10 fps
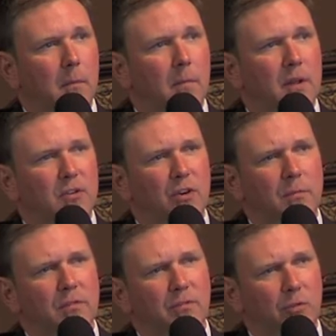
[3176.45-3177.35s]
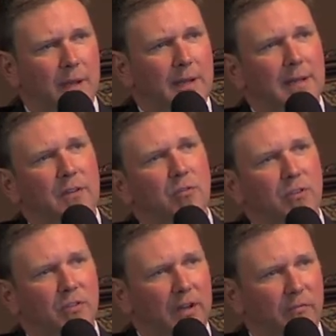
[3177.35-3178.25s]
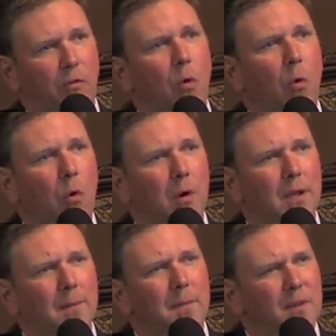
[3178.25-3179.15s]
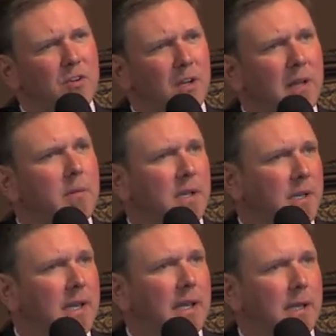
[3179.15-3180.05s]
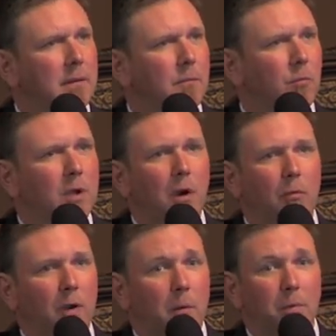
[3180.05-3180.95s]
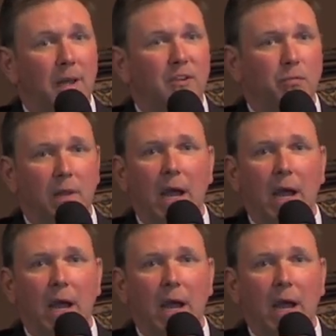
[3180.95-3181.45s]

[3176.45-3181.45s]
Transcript: but in terms of creating electricity for Oregon, there's a limited need. We are blessed with